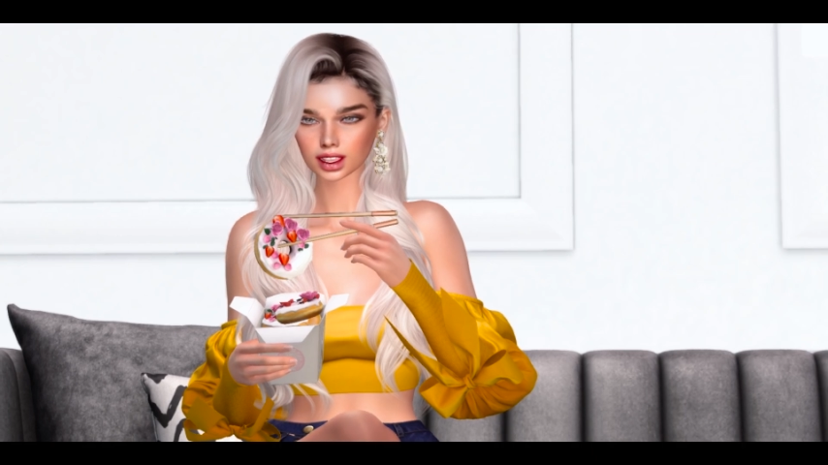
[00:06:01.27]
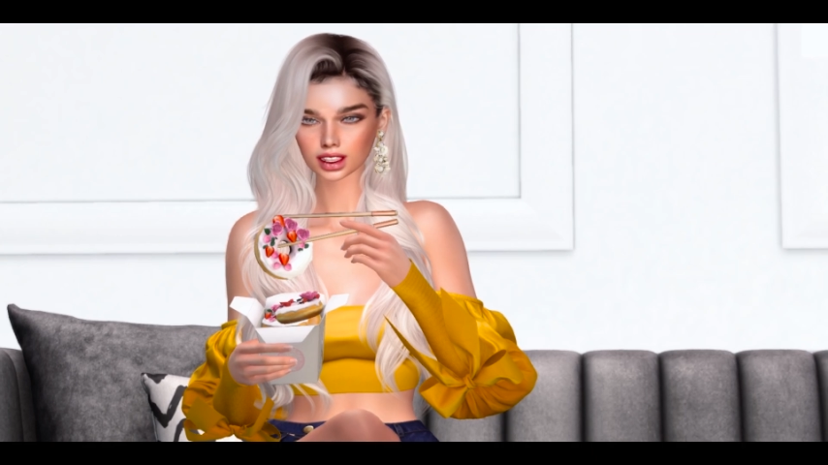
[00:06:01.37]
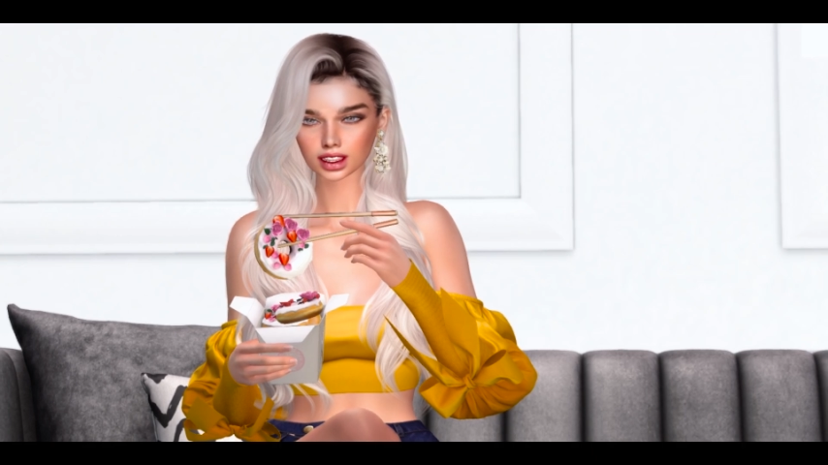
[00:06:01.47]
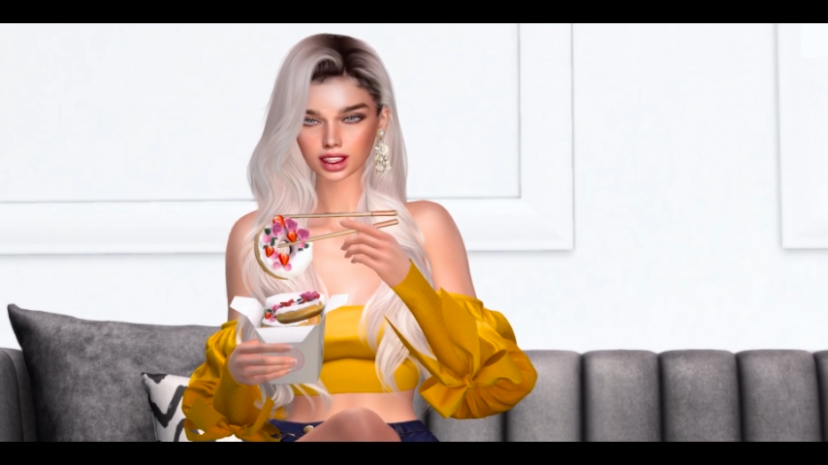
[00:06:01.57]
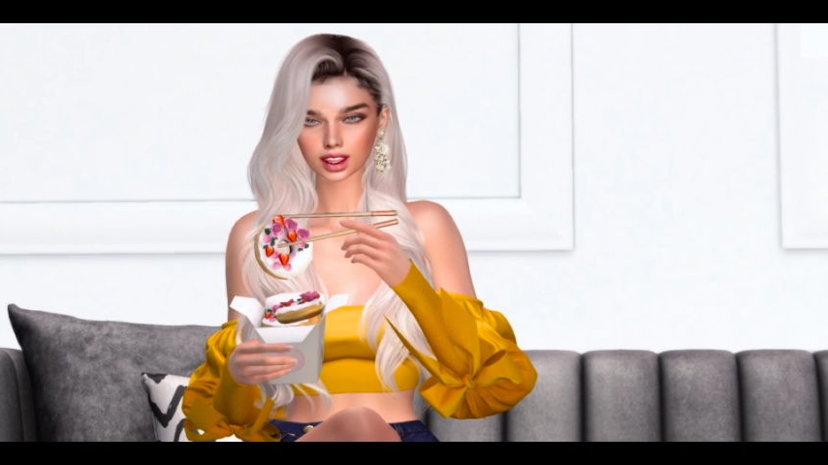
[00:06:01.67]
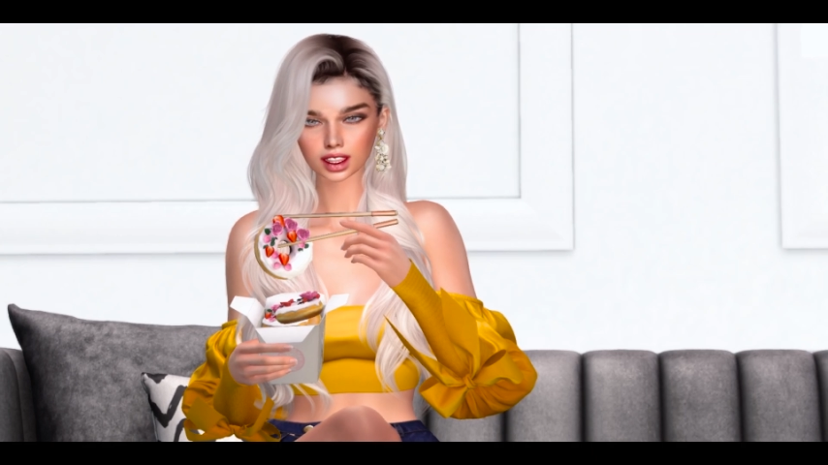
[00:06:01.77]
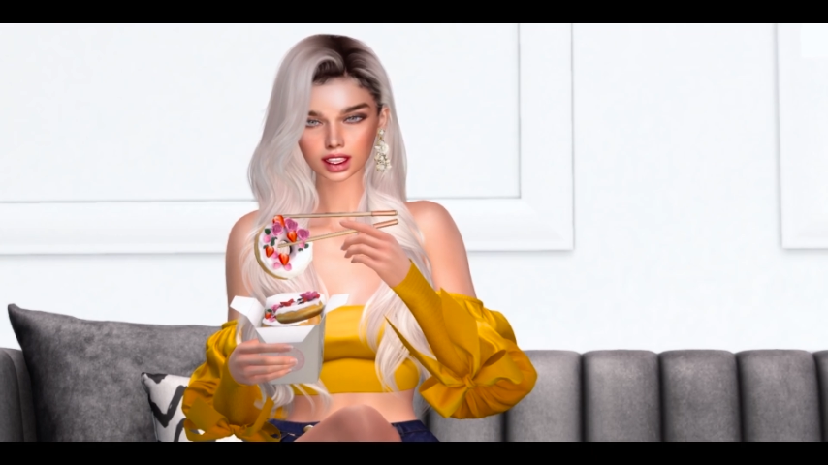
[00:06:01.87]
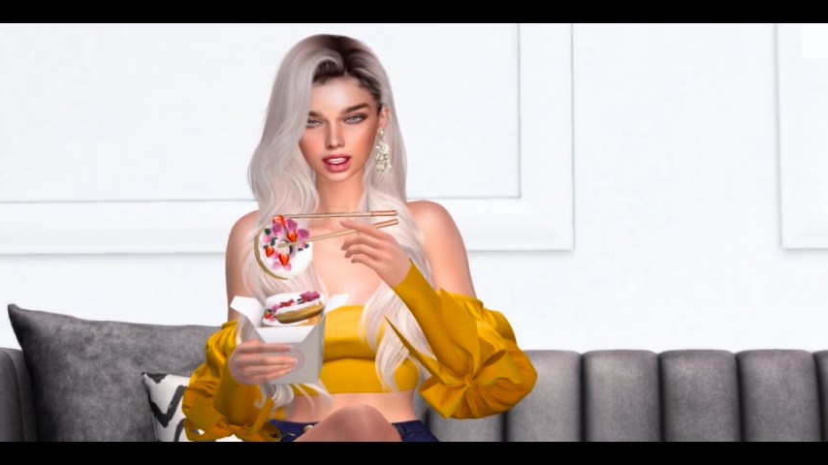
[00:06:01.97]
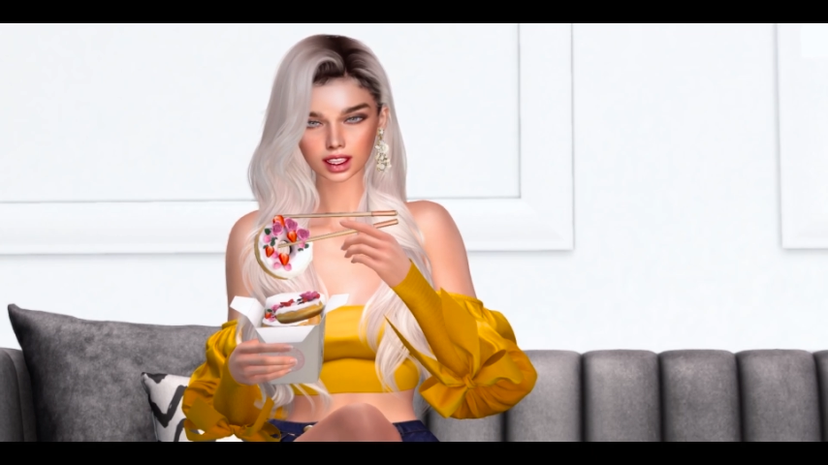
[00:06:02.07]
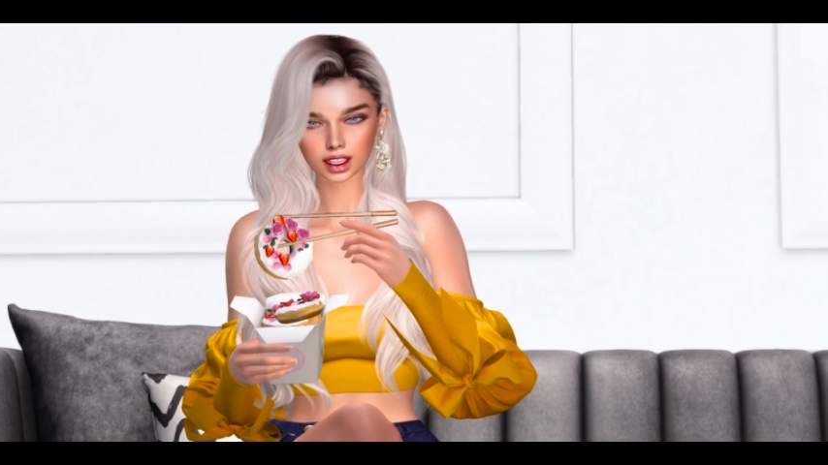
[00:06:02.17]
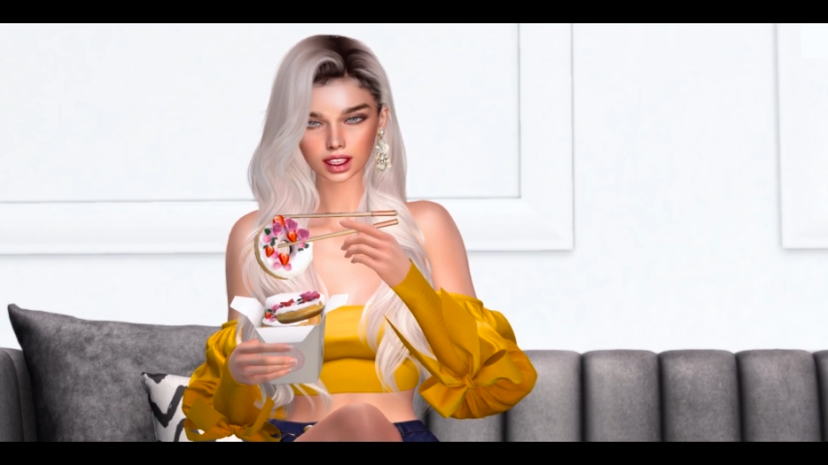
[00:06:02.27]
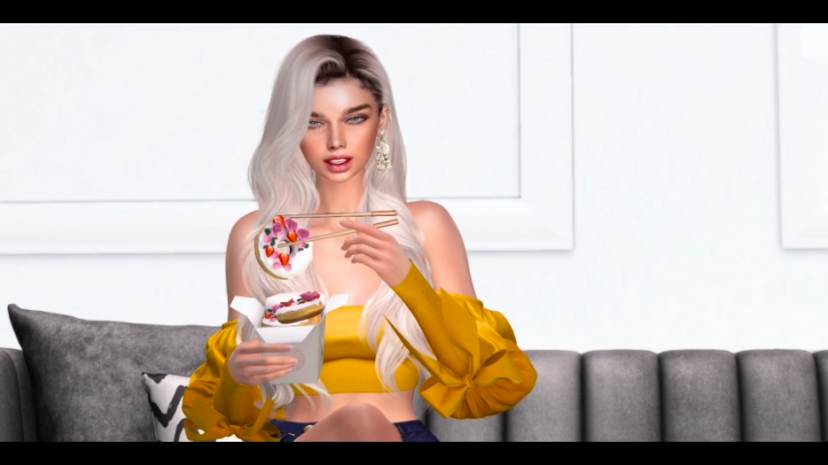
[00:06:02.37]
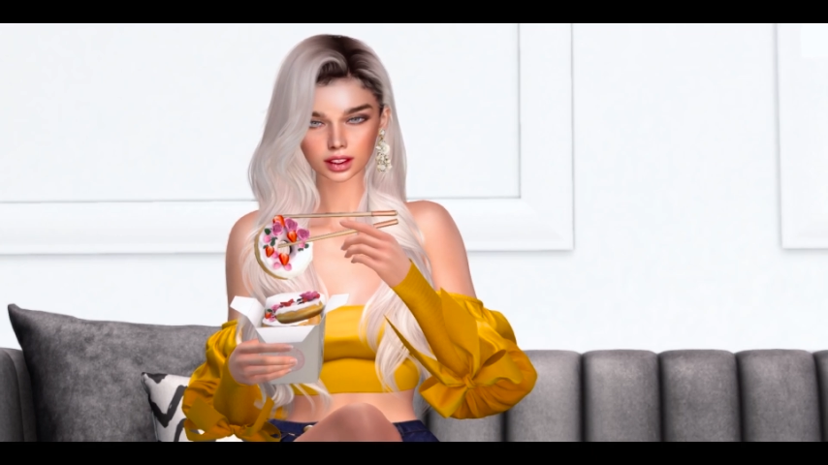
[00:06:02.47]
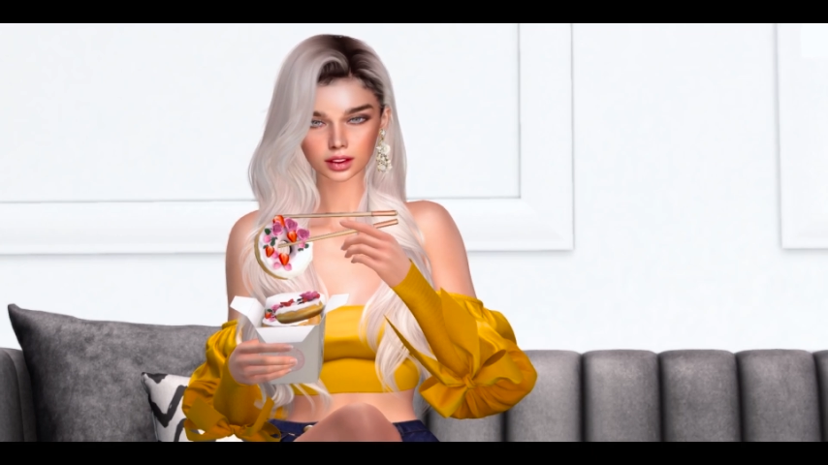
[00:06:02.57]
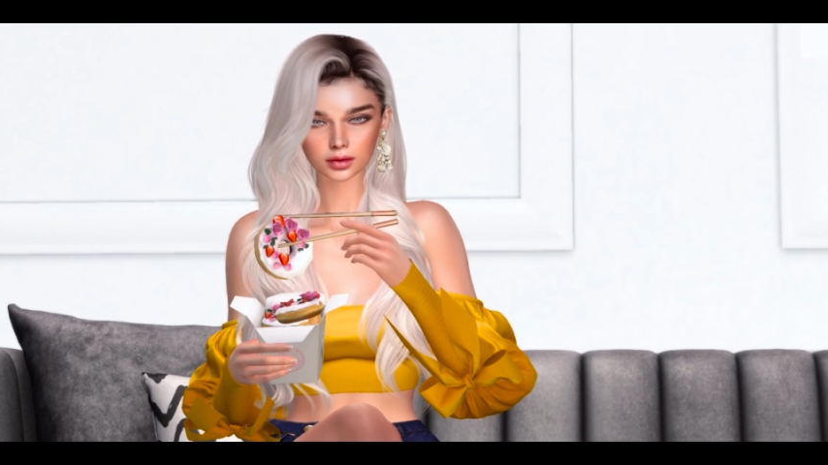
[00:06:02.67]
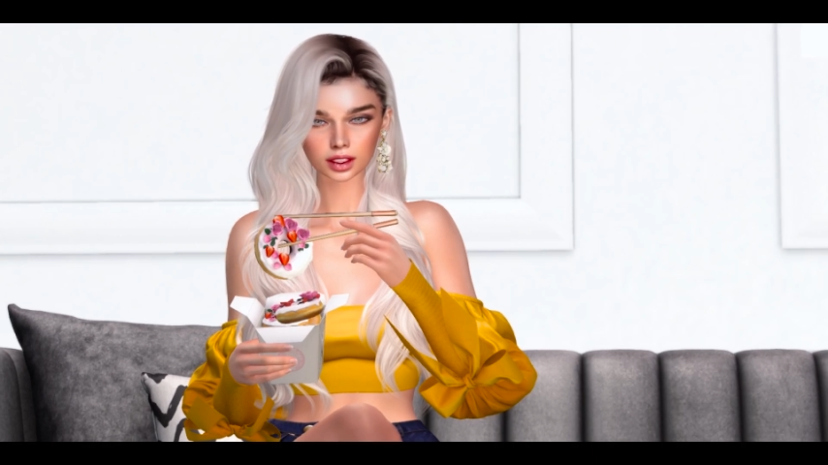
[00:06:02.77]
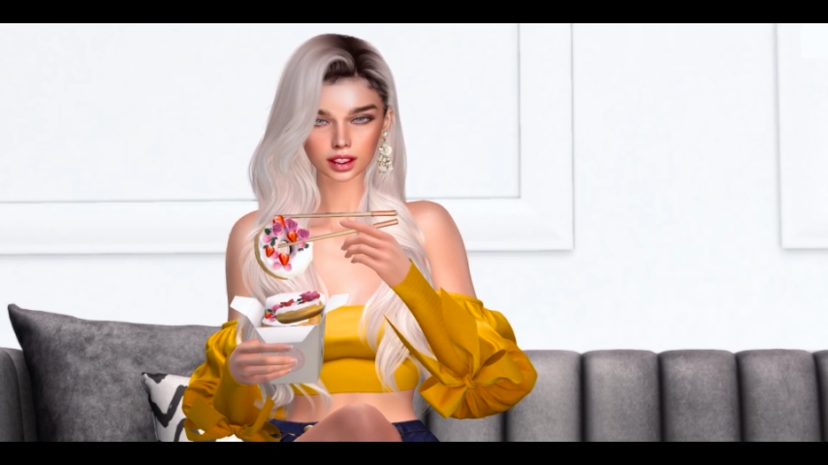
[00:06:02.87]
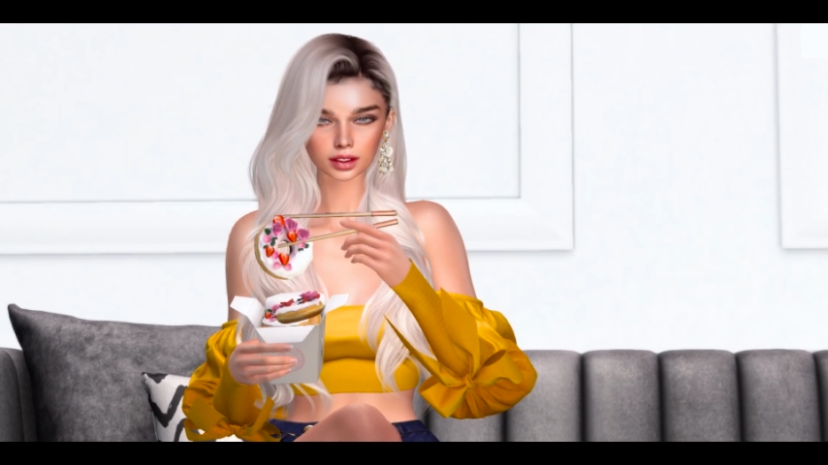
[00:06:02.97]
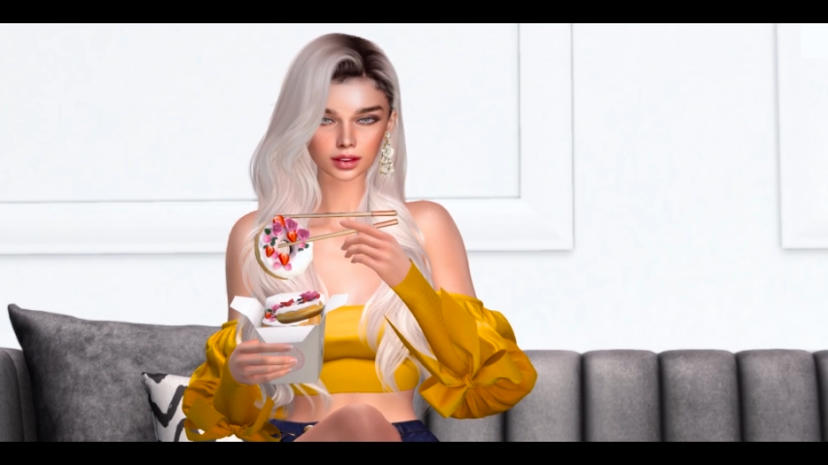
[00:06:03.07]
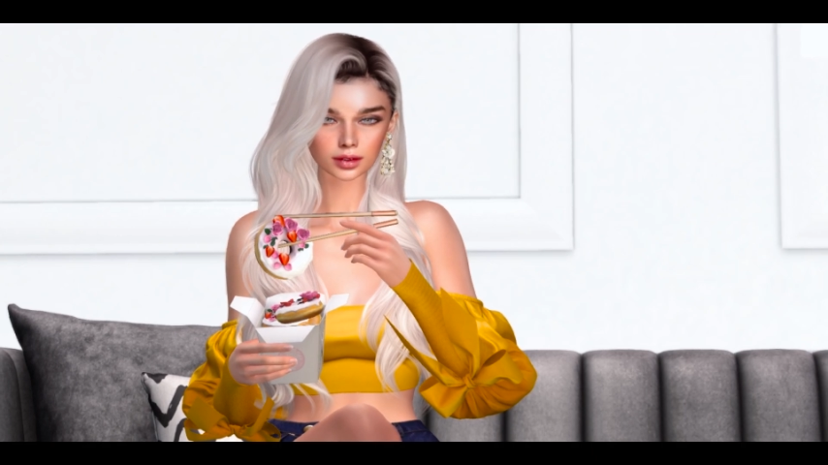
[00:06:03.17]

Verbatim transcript: to the surprise. So,